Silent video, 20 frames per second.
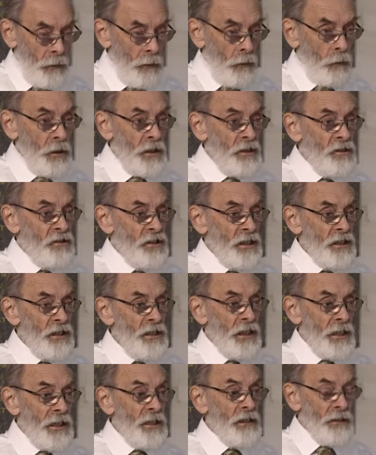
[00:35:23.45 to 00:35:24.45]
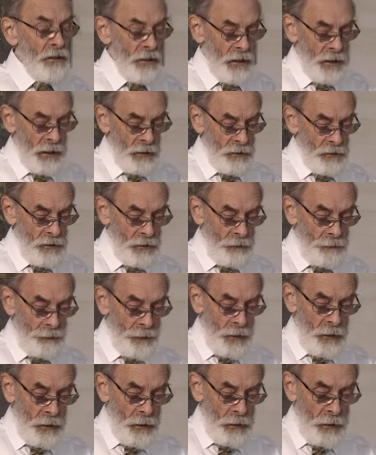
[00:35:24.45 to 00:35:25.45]
we see in that
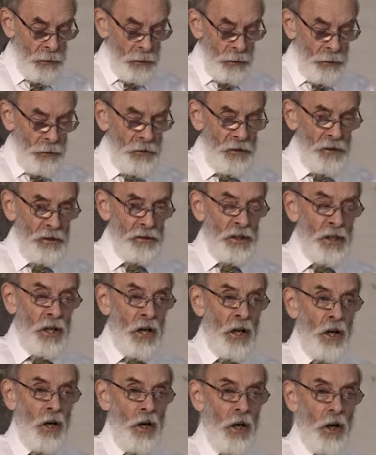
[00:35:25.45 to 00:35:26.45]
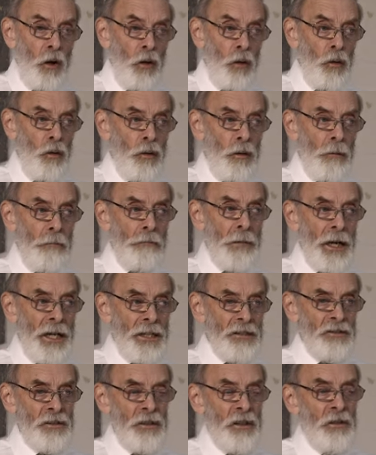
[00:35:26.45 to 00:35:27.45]
that the whole
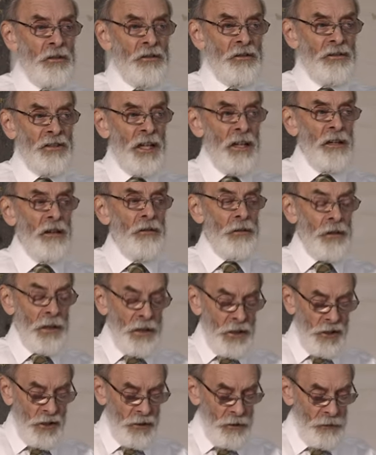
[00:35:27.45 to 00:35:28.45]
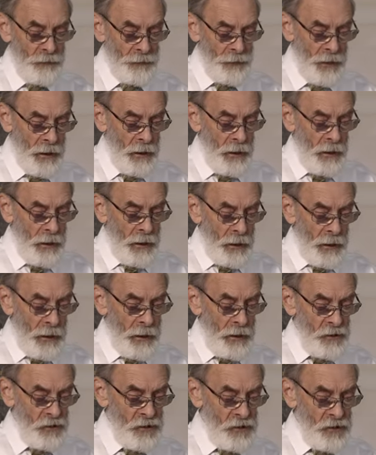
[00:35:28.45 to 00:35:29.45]
matter of salvation
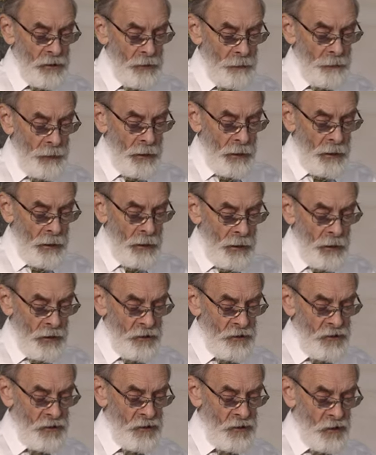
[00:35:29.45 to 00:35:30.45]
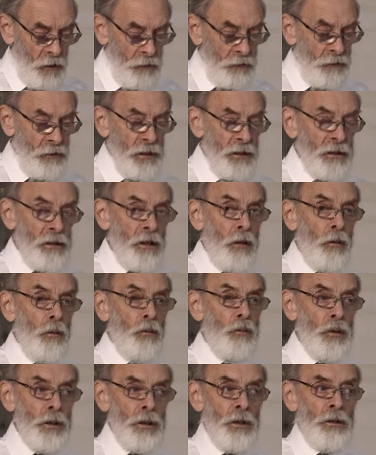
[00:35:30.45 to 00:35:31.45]
is a sovereign
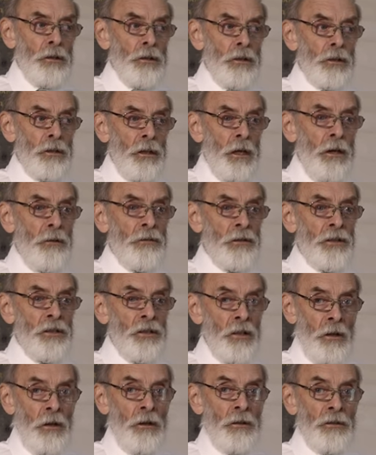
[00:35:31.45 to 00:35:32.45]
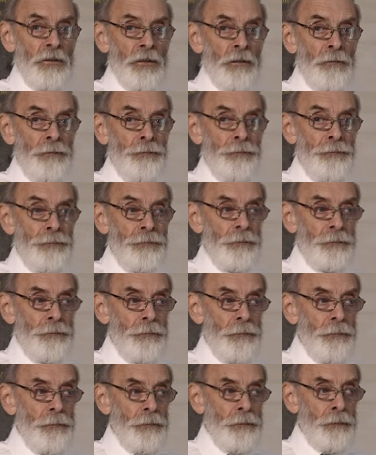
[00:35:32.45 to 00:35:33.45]
work of God.
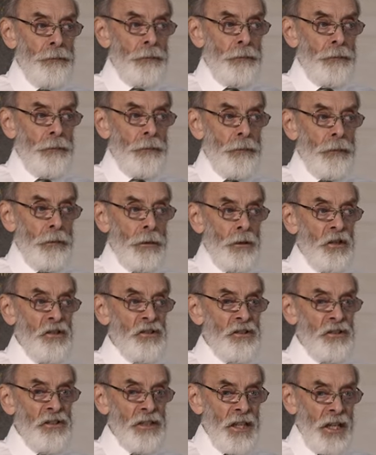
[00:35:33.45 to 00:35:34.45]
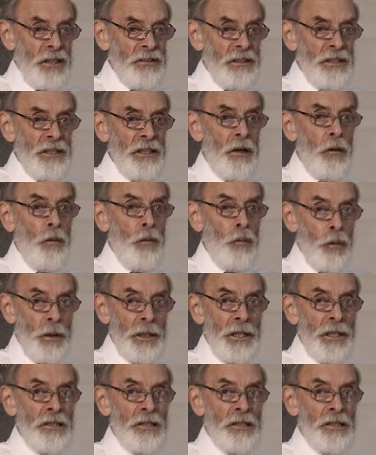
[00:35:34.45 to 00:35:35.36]
There's nothing we